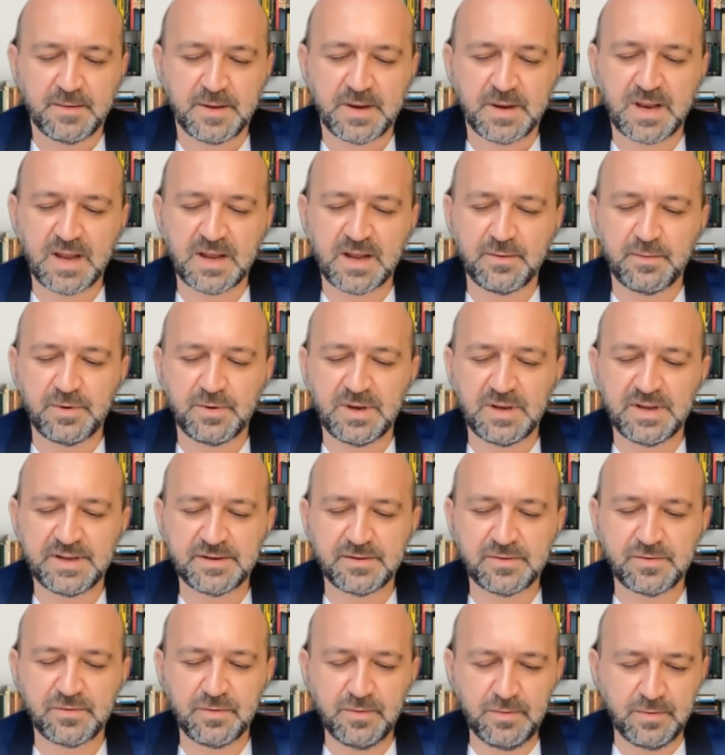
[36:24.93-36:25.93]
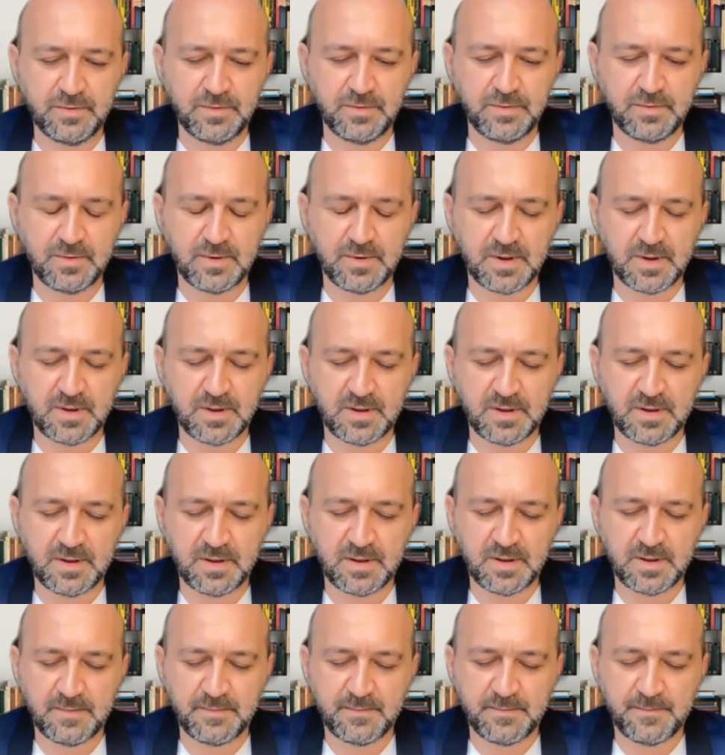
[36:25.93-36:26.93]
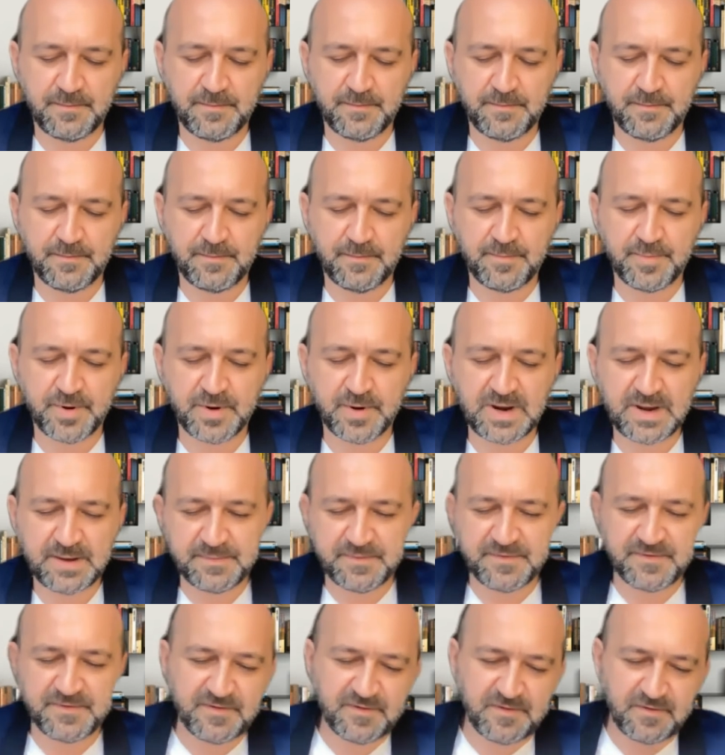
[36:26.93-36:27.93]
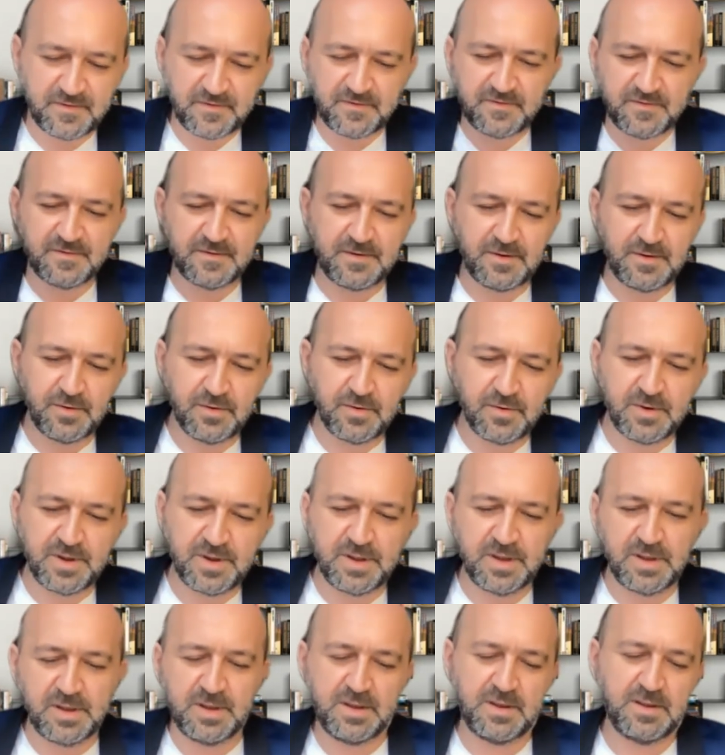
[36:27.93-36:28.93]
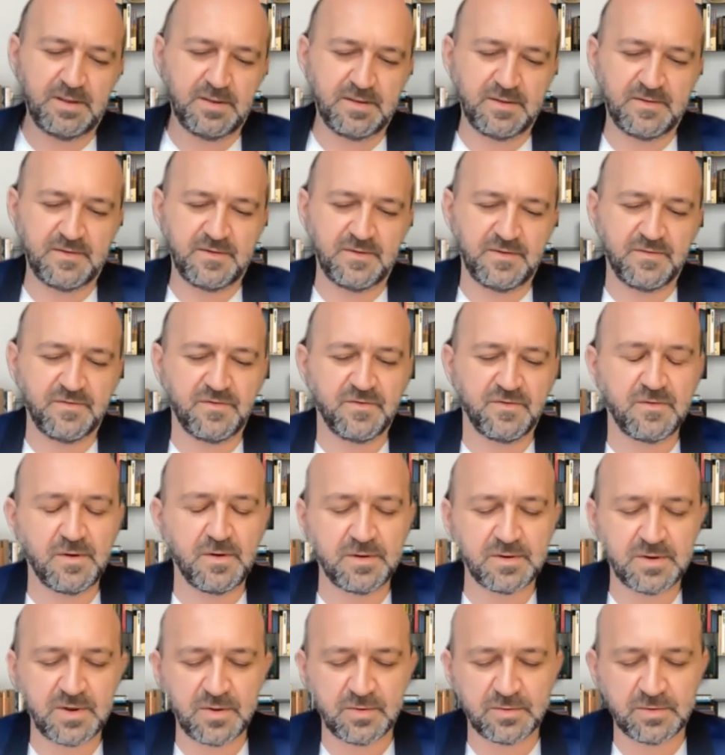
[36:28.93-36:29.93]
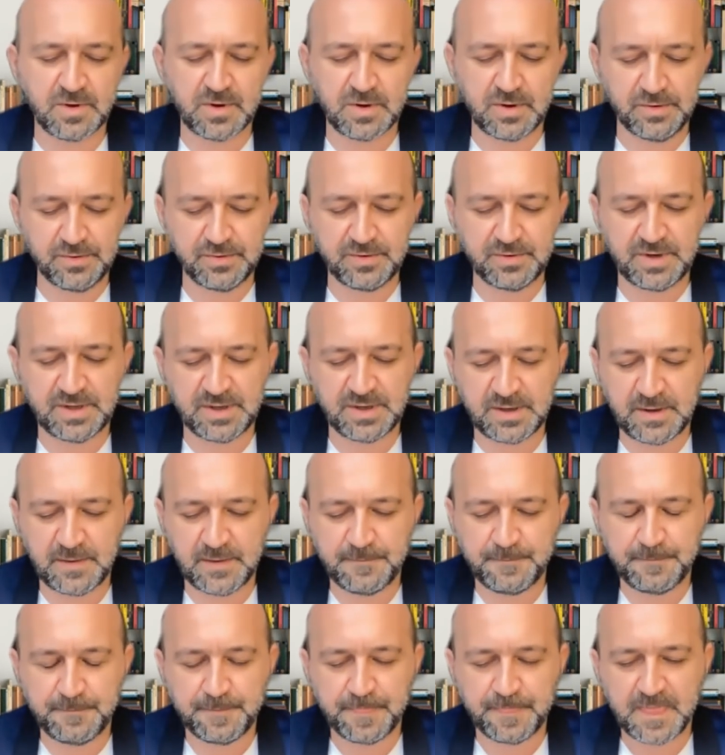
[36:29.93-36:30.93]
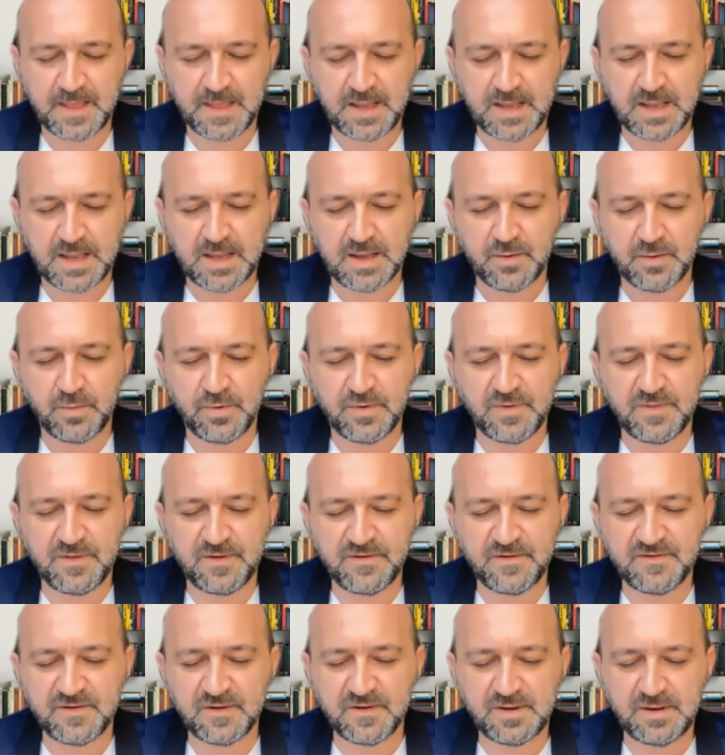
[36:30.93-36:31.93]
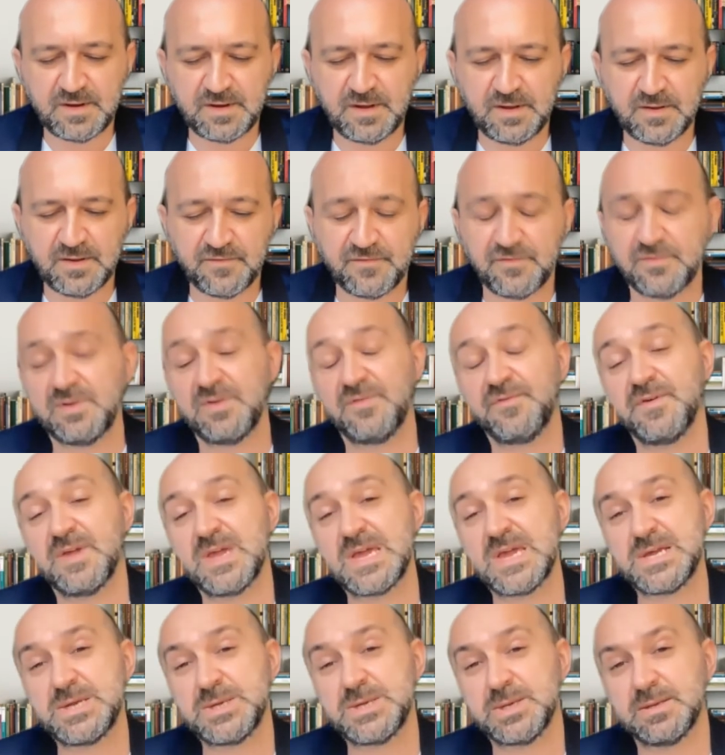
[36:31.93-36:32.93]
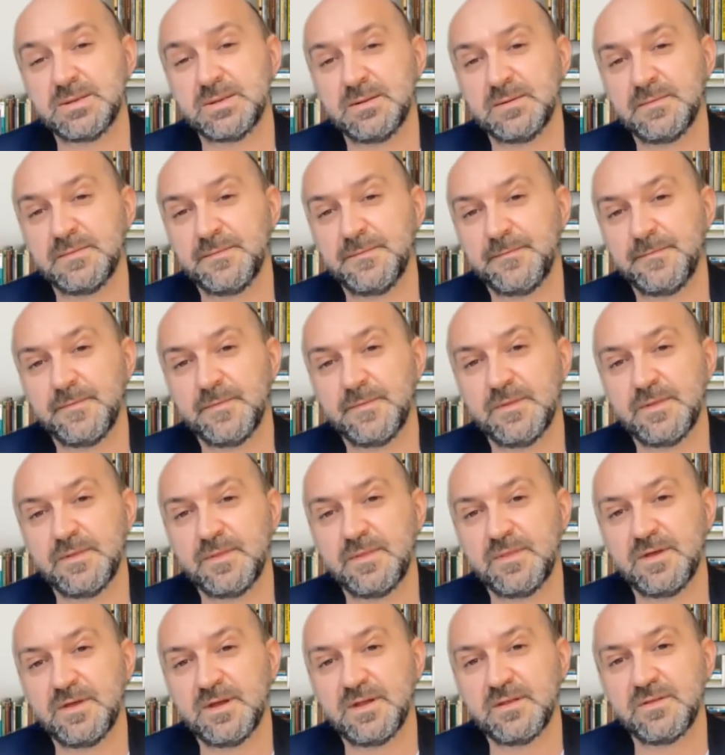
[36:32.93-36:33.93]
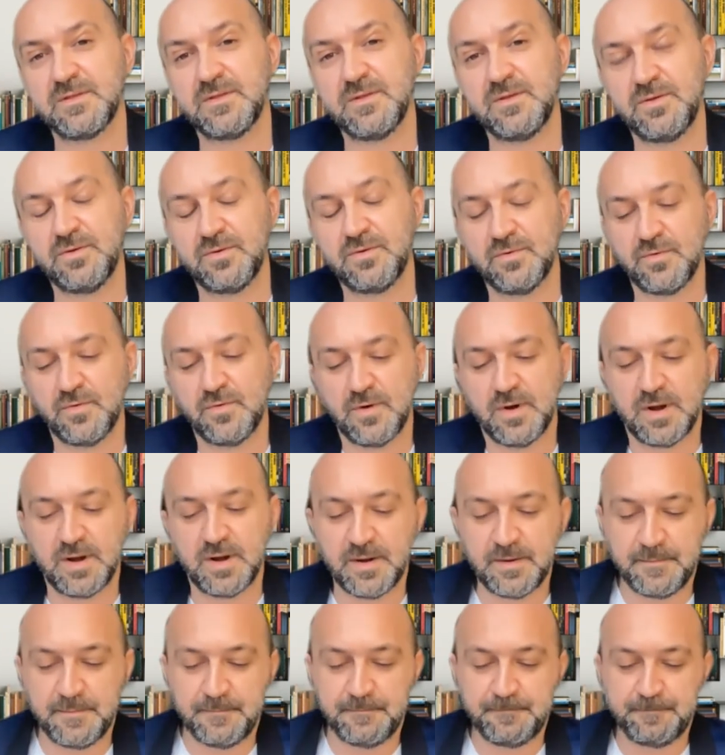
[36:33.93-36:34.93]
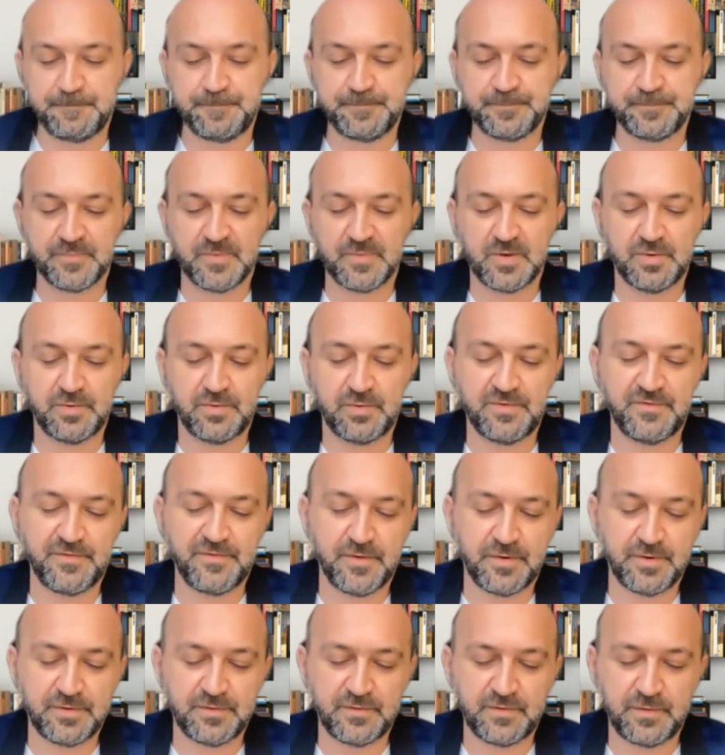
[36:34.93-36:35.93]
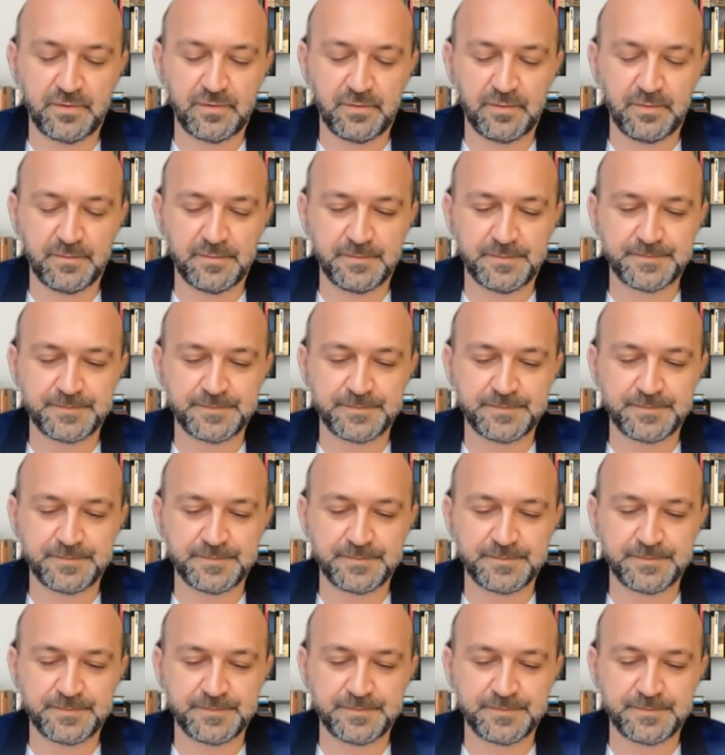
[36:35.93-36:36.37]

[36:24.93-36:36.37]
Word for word: But I would like to um, perhaps slowly start concluding with this idea of unification that you um, refer to.